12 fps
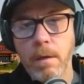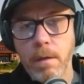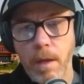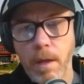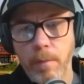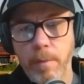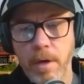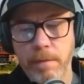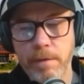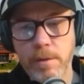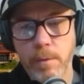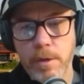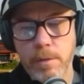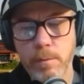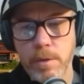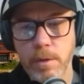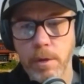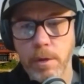The other part of his question was
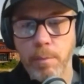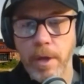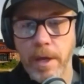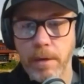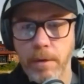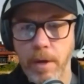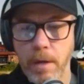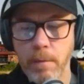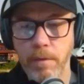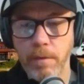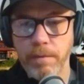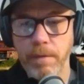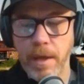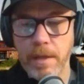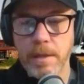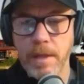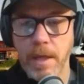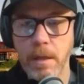on the playing ground, and we've
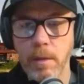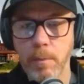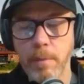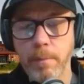answered that a little bit,